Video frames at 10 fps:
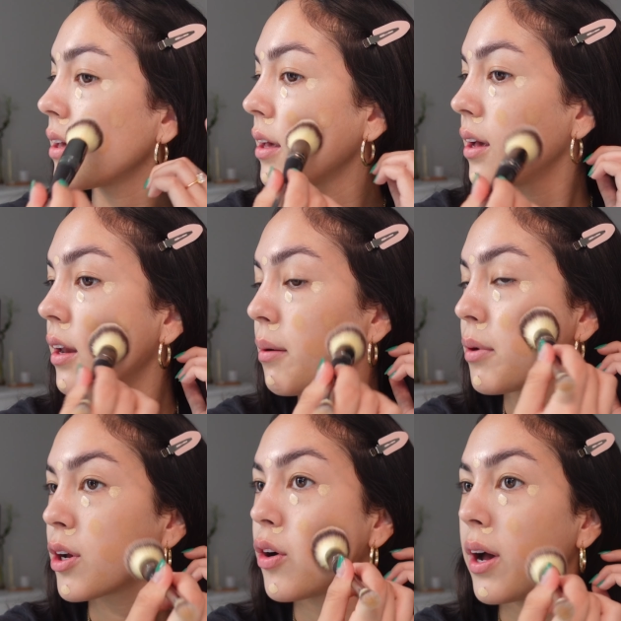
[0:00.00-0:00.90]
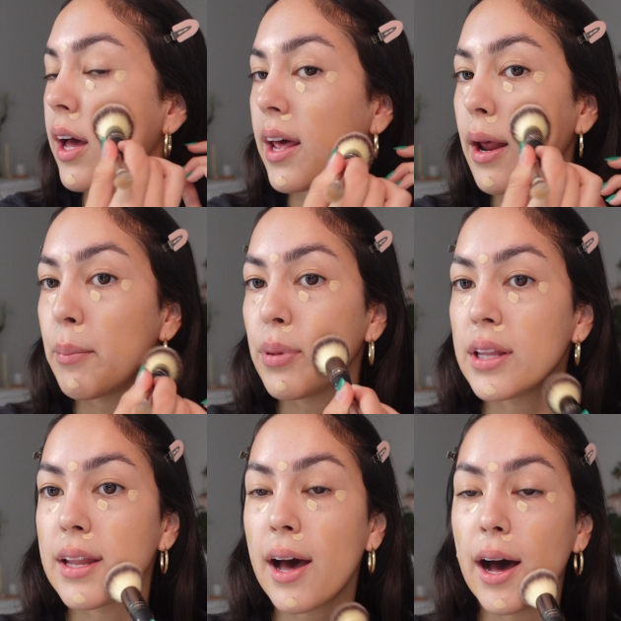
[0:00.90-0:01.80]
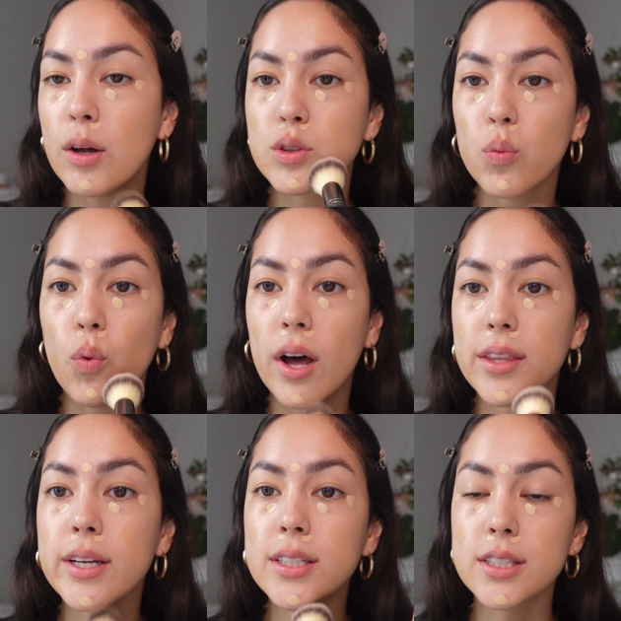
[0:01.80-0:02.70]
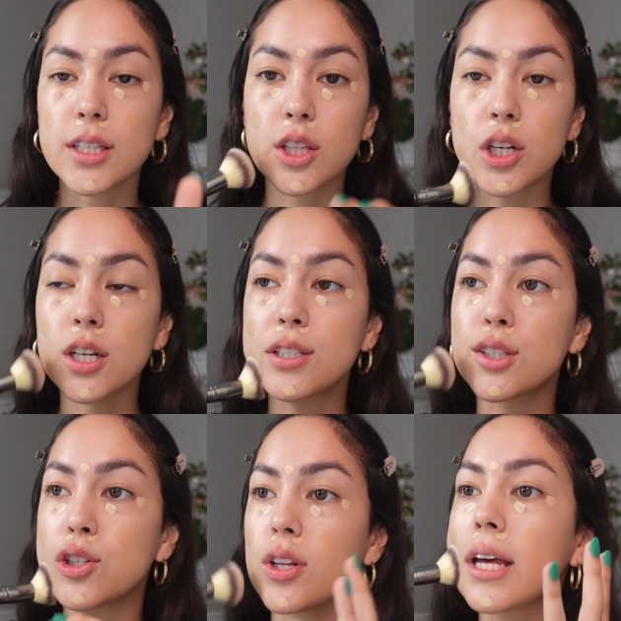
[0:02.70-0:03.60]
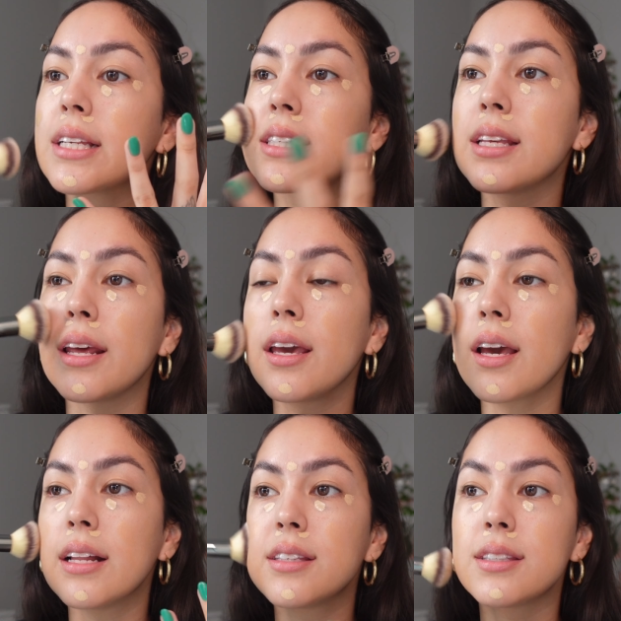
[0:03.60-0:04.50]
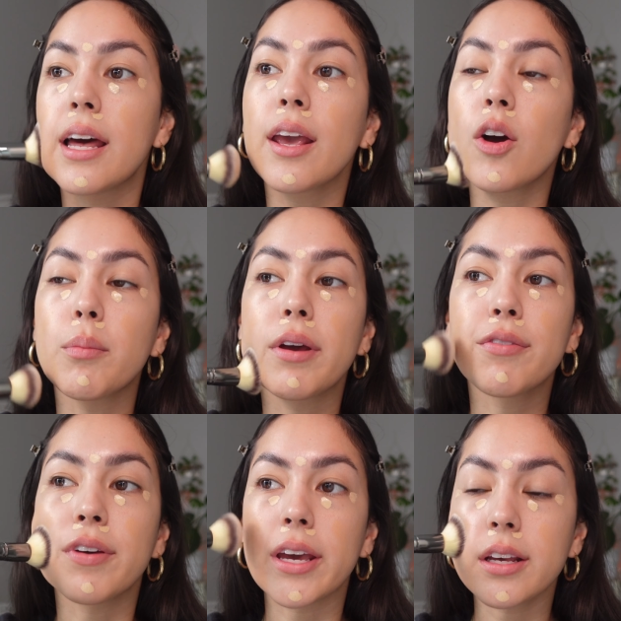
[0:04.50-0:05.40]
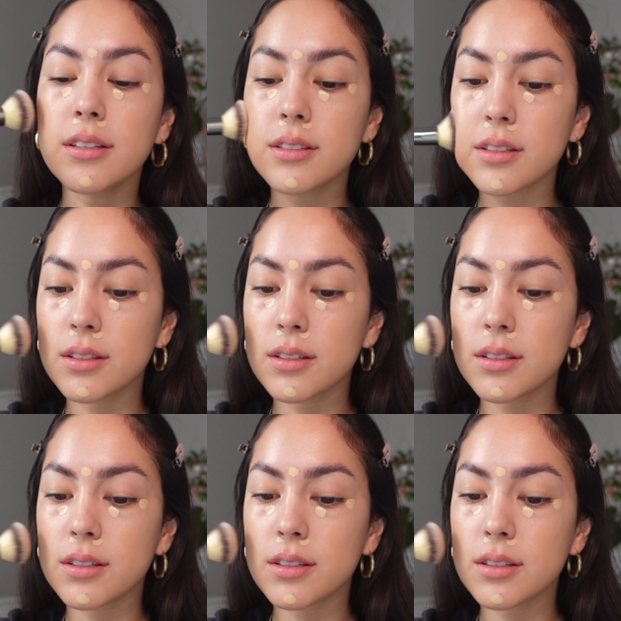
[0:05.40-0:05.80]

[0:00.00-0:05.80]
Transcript: And I'm gonna go ahead and blend that out while the concealer is still like sitting and setting on my face.